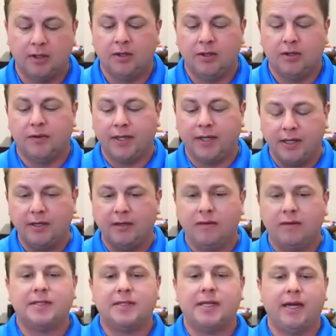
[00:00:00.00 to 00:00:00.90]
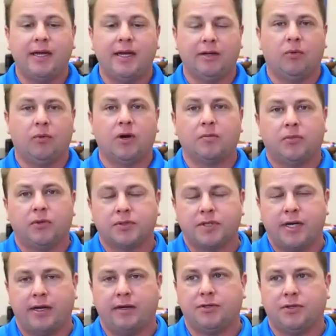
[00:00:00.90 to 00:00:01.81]
the end of the day, what it boils
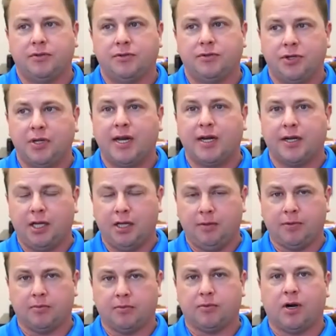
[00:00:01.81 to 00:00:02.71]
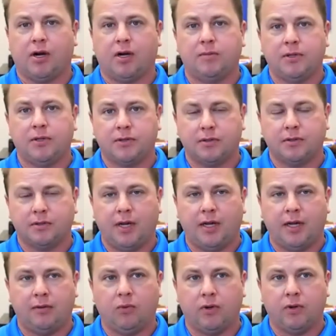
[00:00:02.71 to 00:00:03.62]
down to is you got to keep your promise,
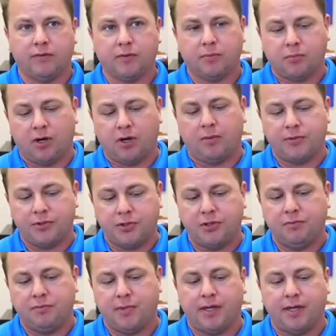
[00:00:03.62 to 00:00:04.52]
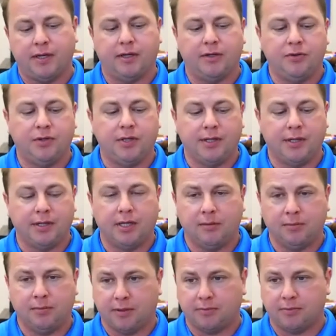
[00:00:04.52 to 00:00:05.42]
and whatever promise you made, you need to
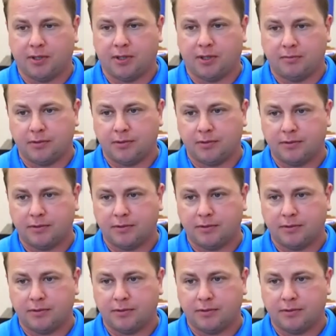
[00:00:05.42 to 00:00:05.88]
keep that promise.